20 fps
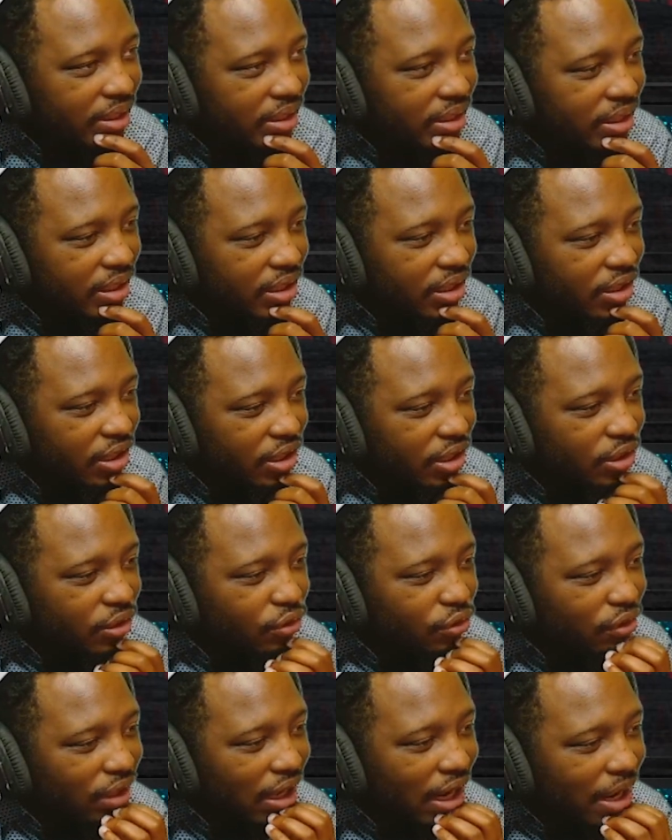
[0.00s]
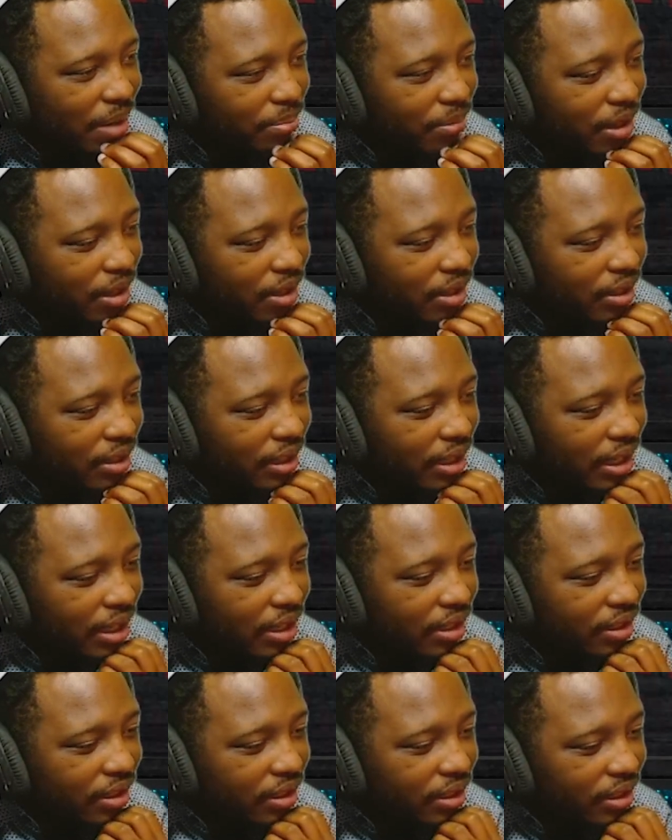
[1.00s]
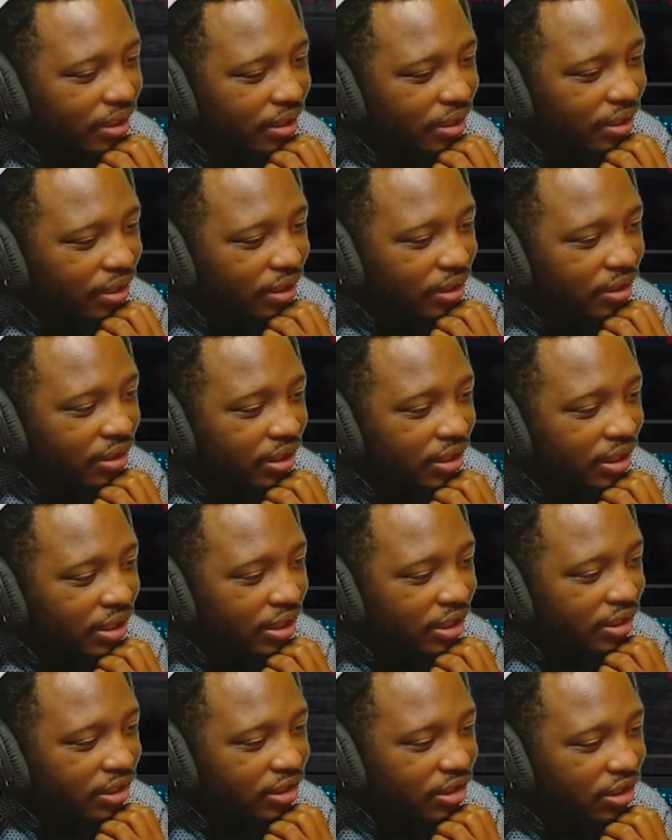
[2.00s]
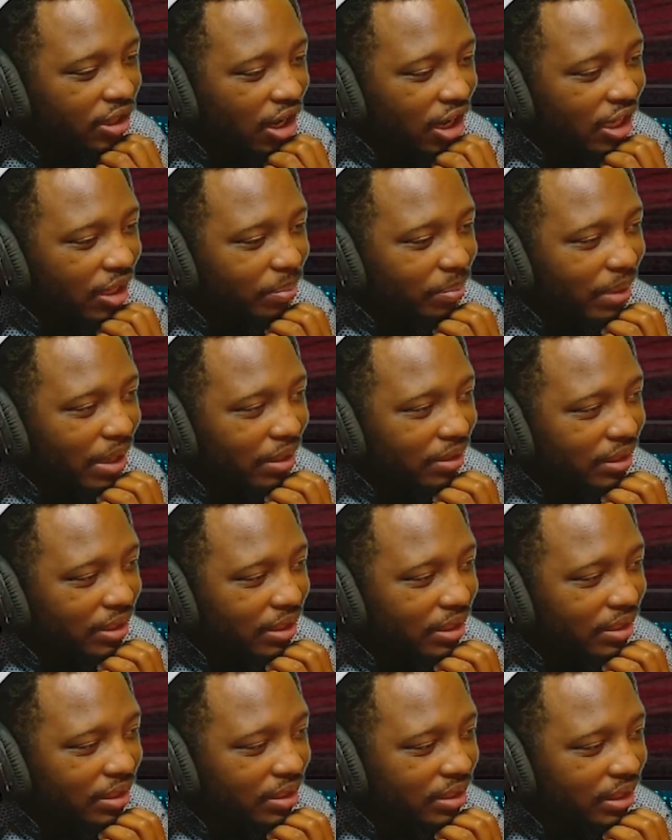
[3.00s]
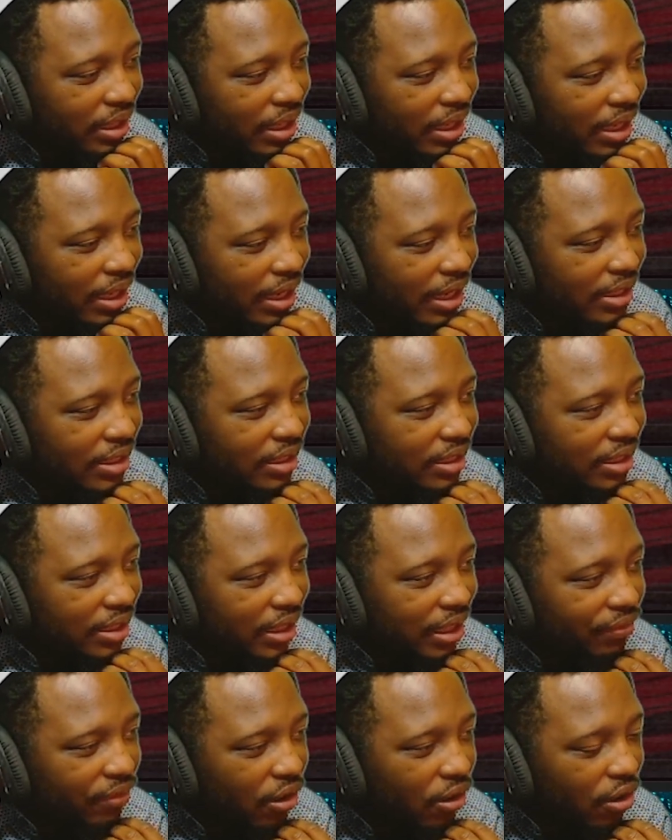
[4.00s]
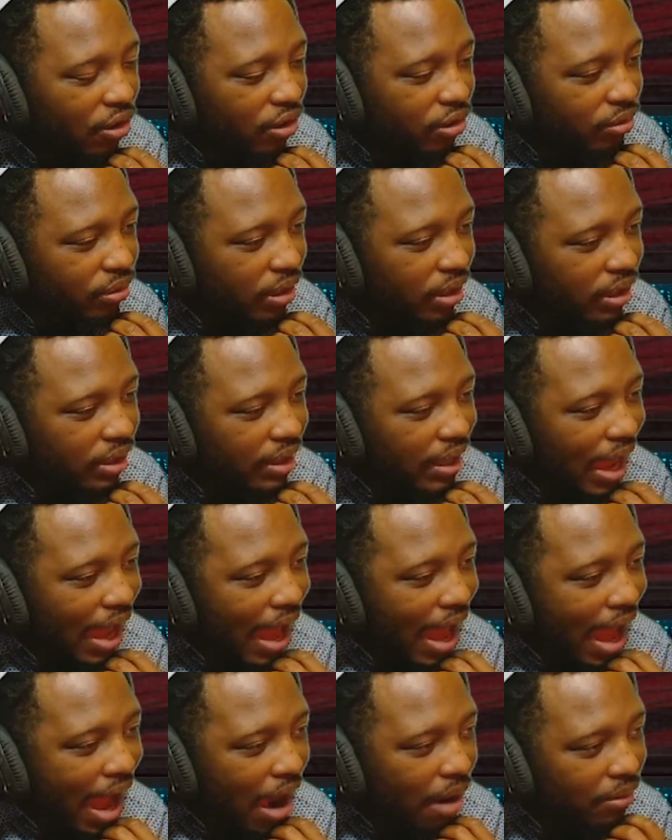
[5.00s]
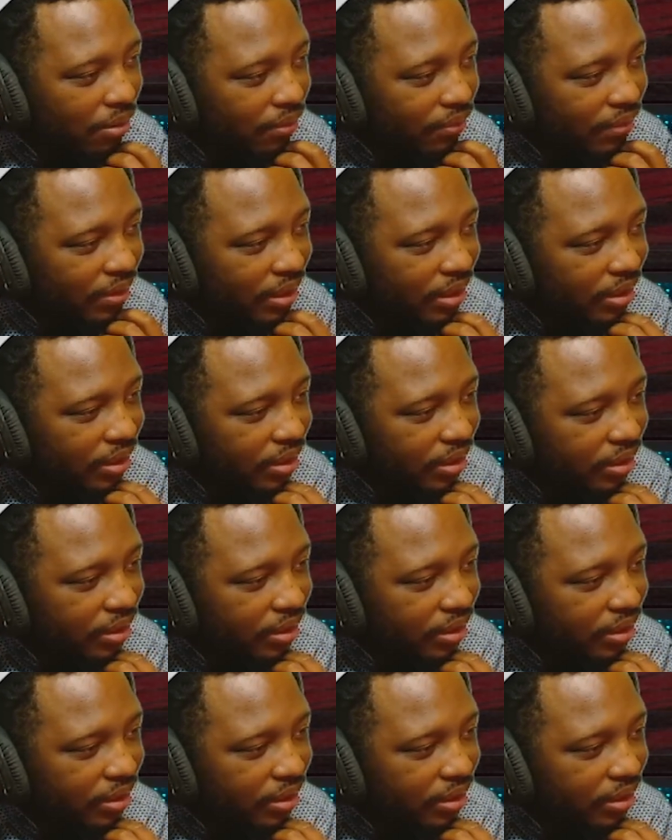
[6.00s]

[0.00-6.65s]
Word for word: did her grandma and her talk about this and just leave Okarun out of it?